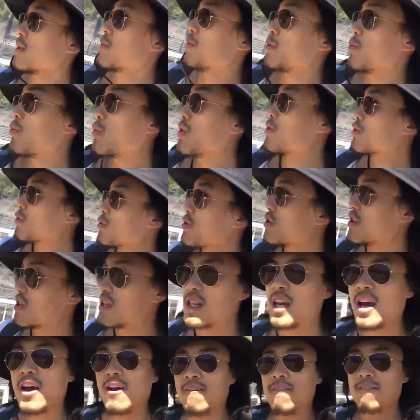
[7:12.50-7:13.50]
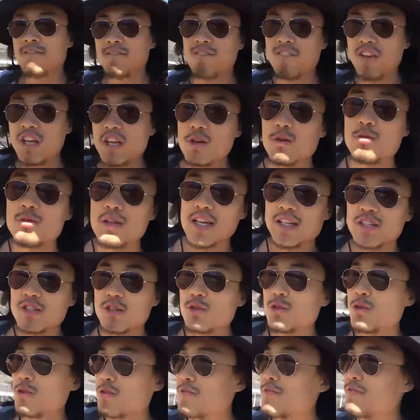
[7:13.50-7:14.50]
But when you just feel
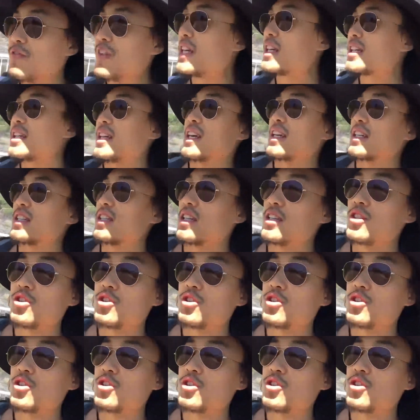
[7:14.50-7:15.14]
into your feelings